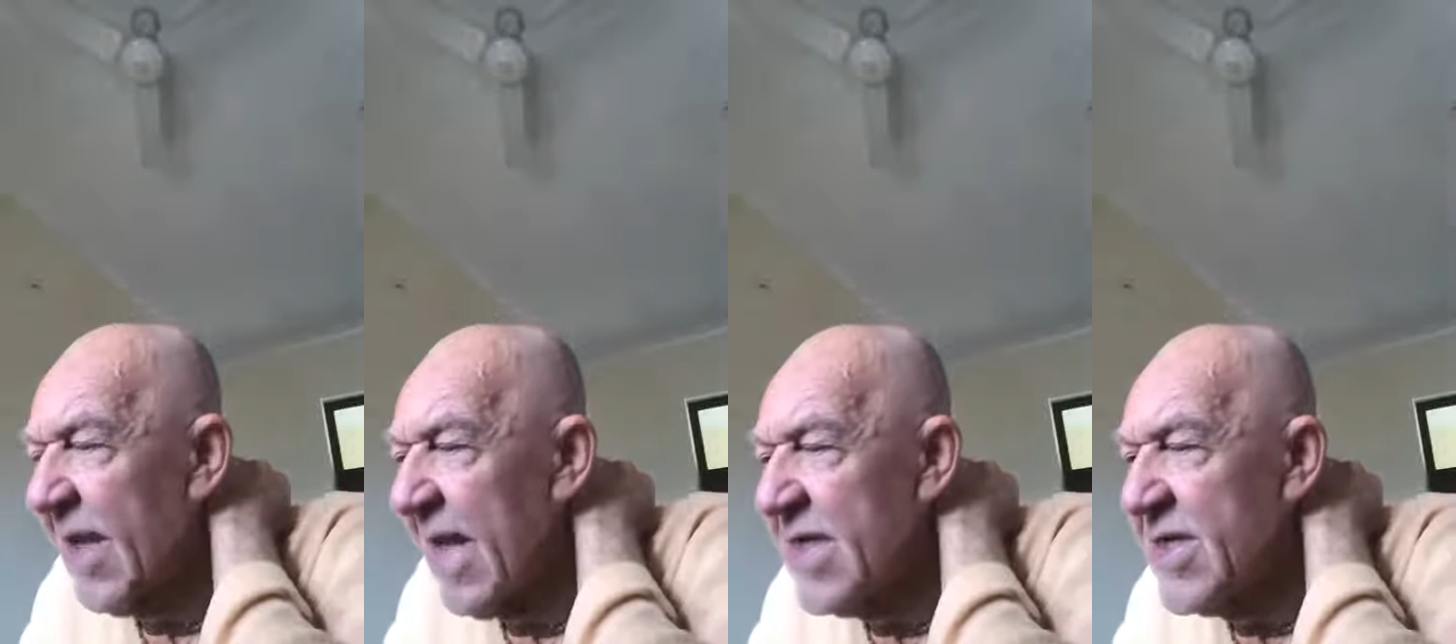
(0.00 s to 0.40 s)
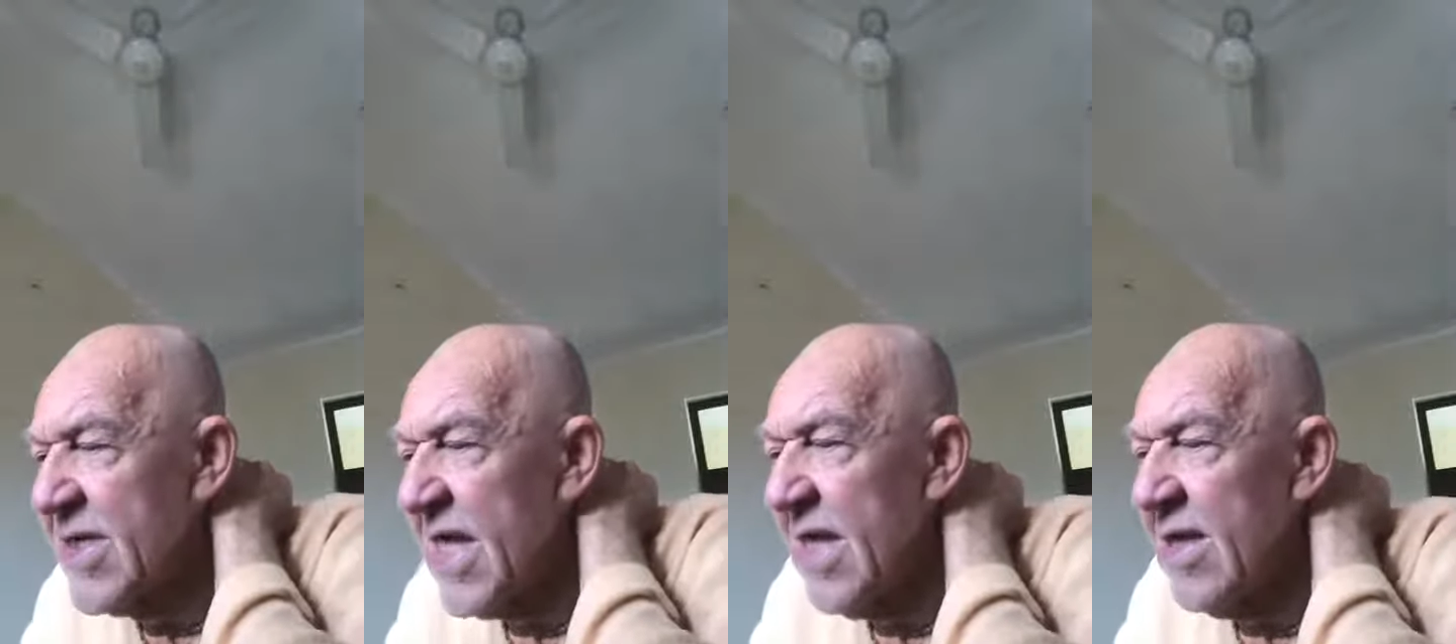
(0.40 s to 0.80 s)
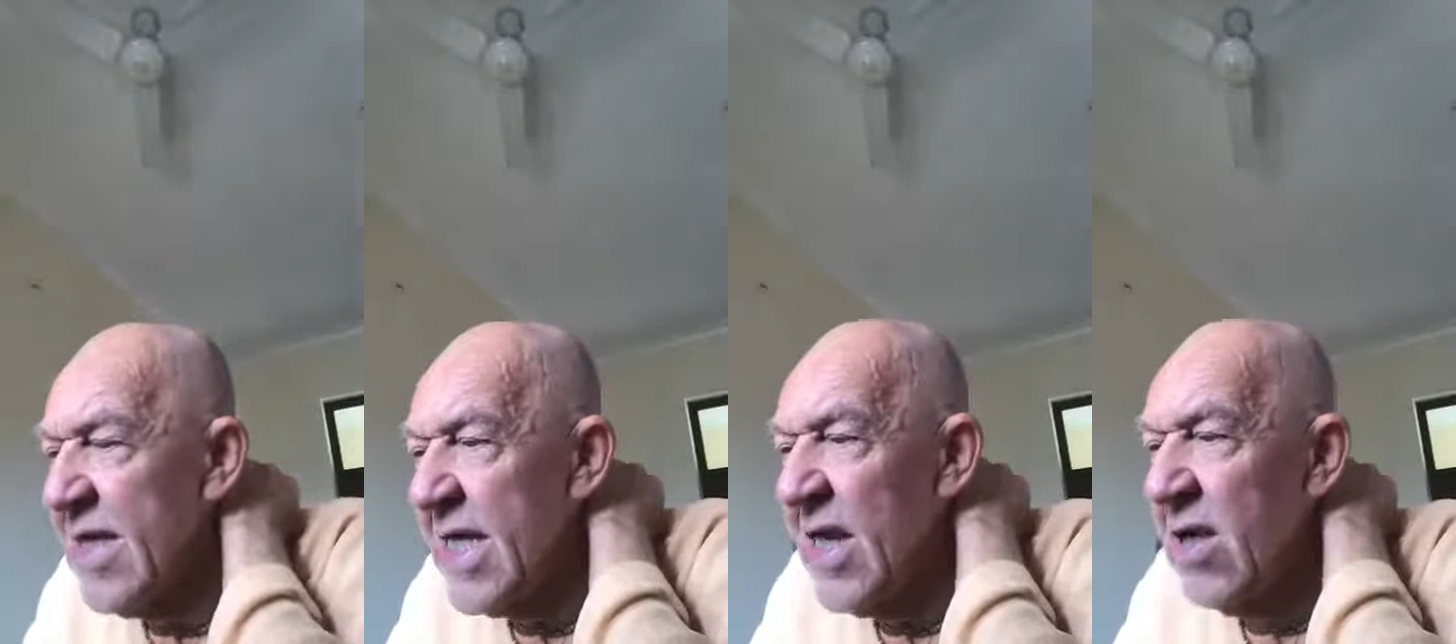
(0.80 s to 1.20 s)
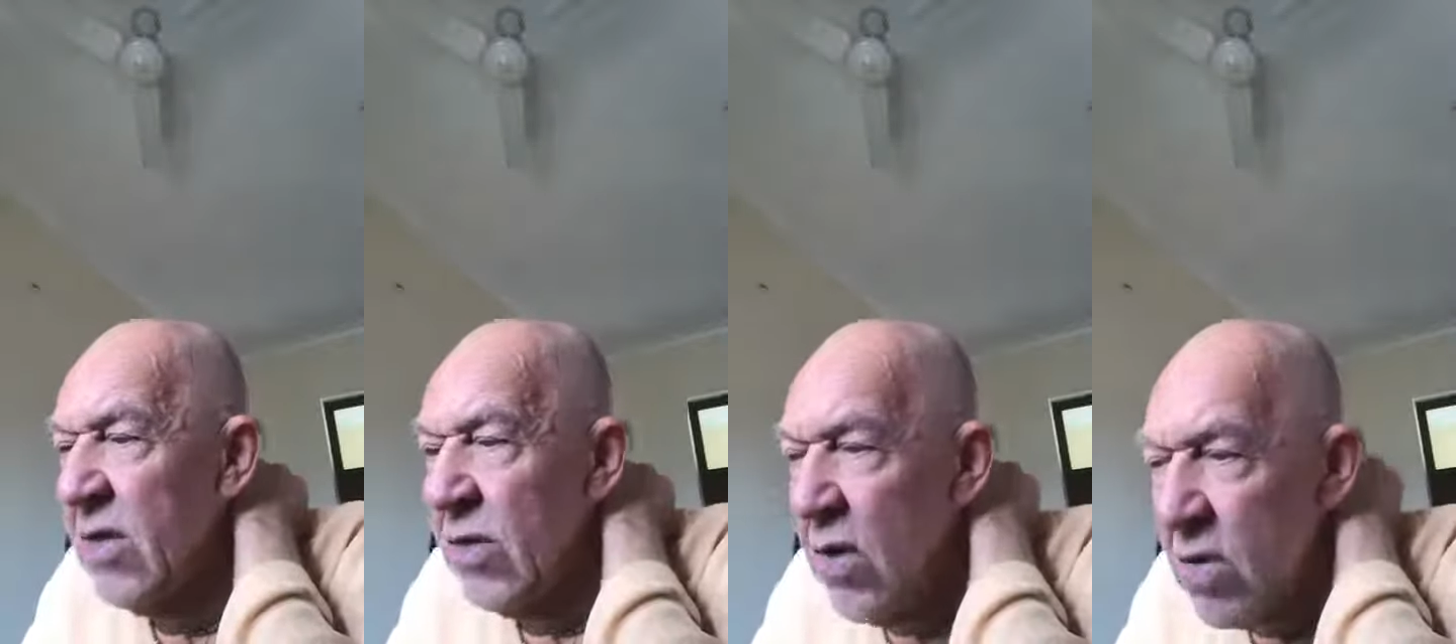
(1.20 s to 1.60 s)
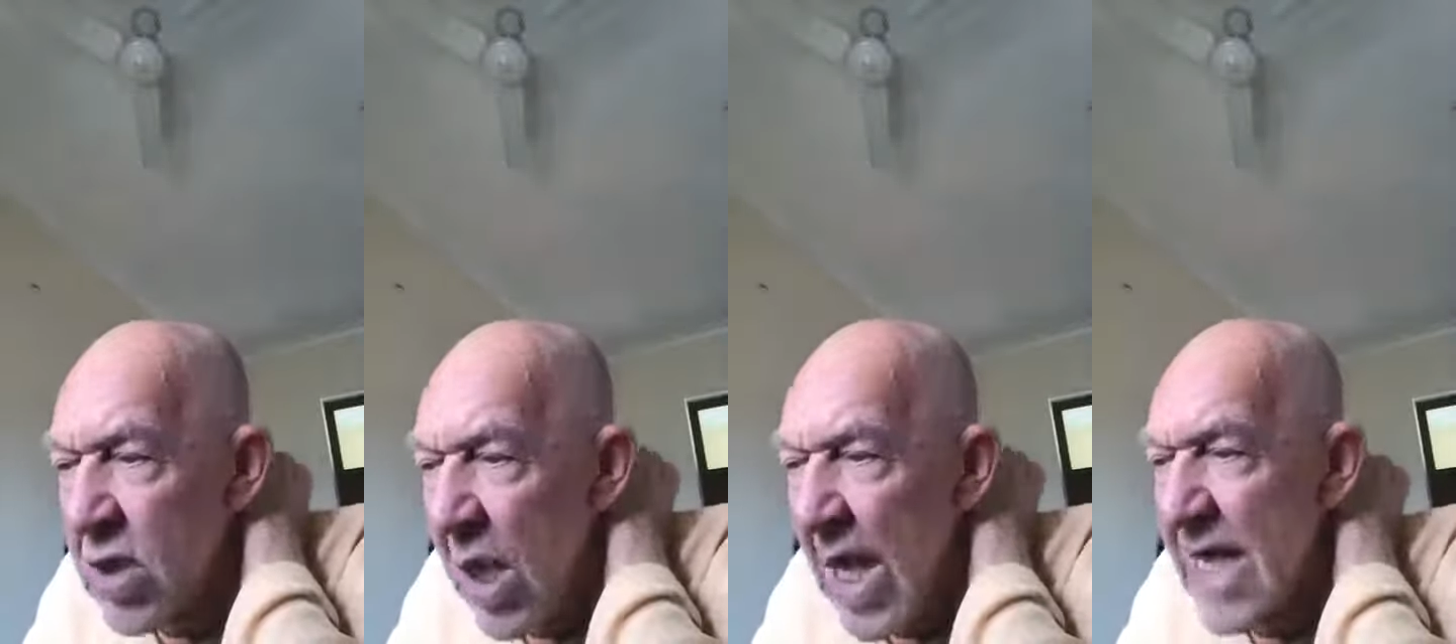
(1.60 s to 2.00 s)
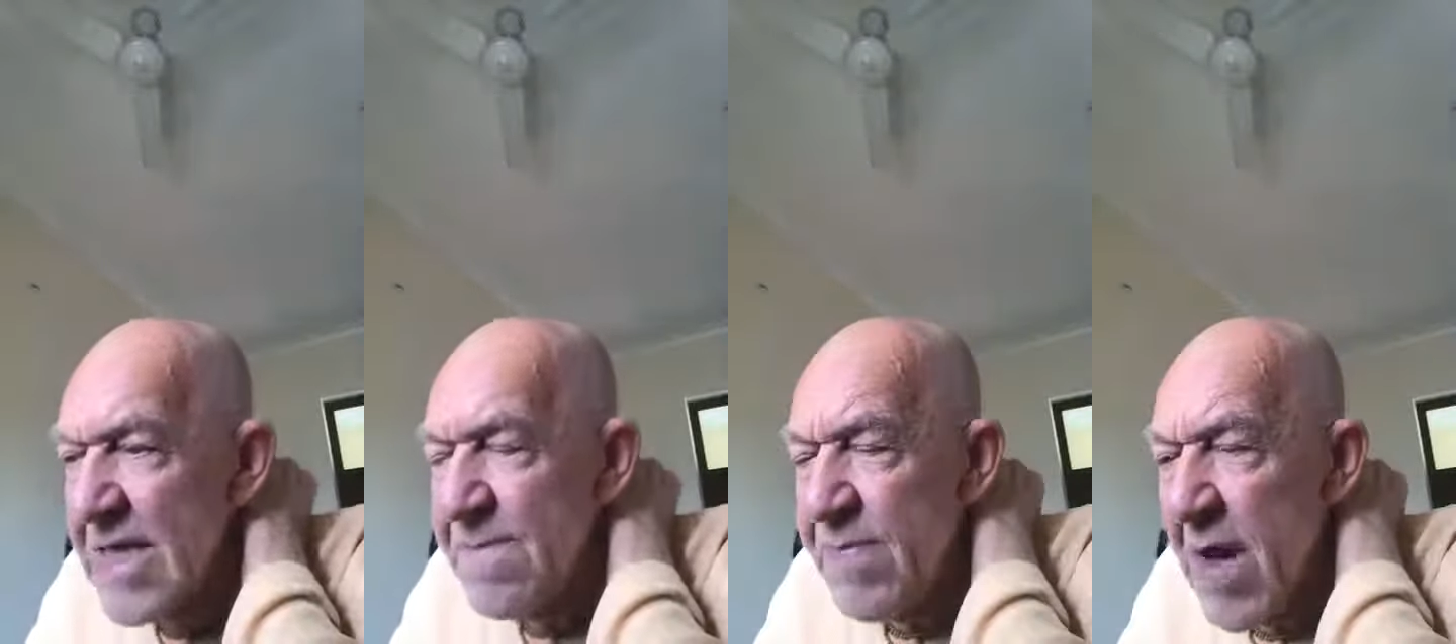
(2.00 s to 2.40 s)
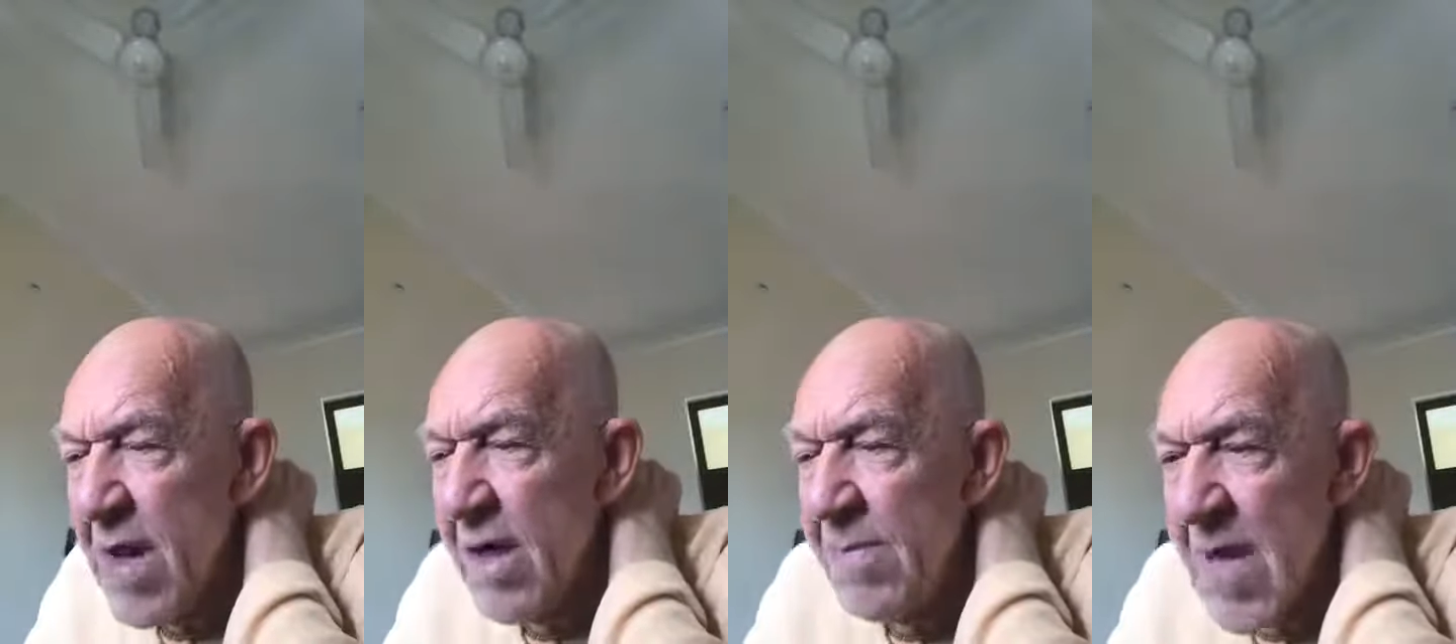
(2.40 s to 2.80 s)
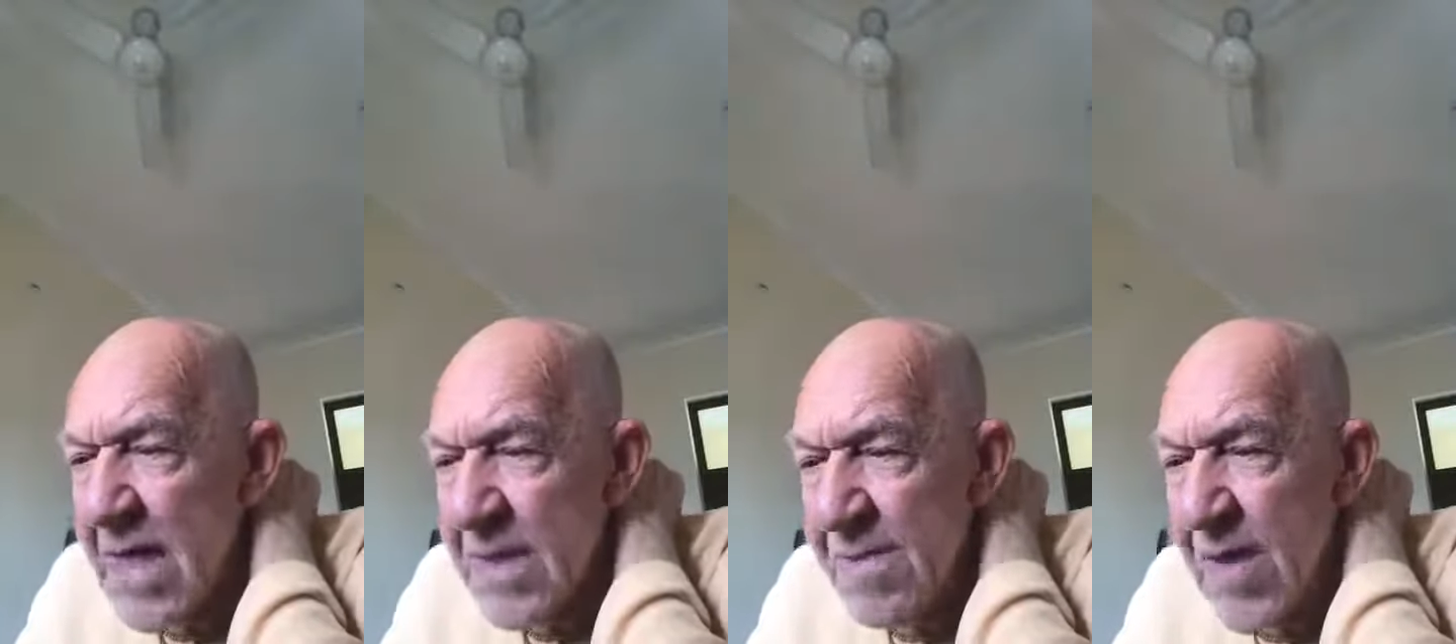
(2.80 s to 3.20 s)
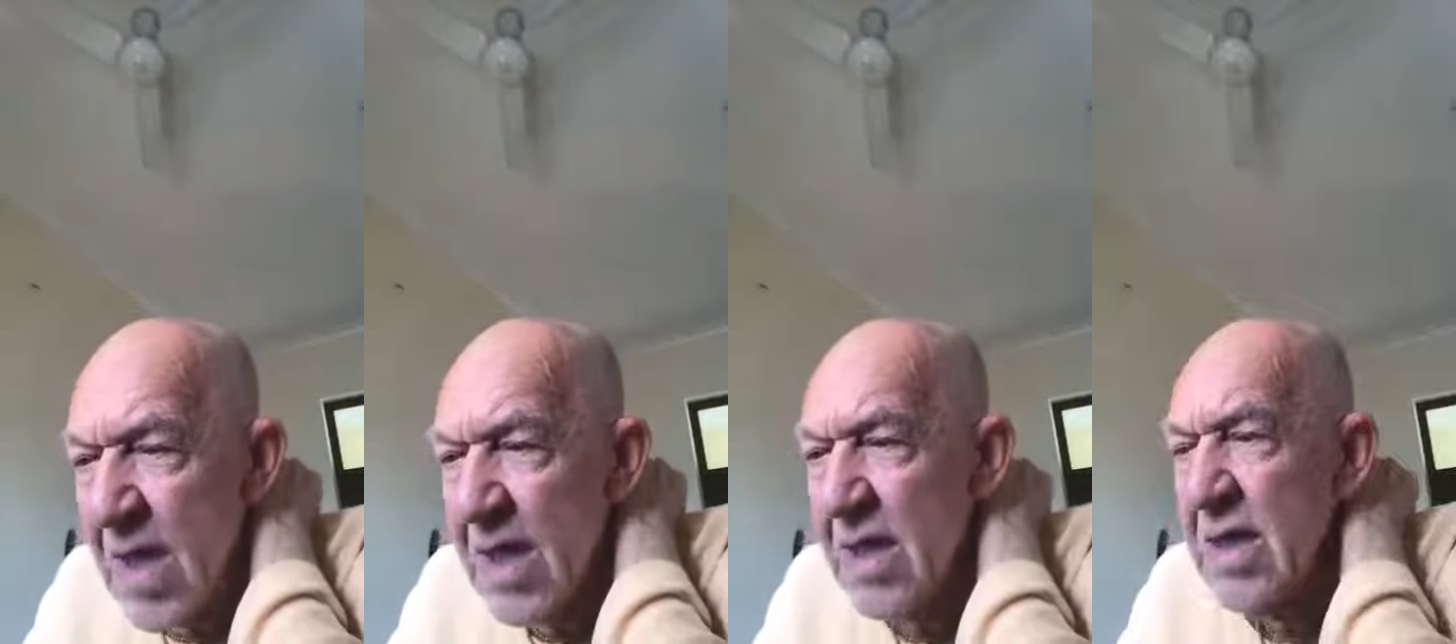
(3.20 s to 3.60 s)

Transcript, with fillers: as the, localized Paramatma,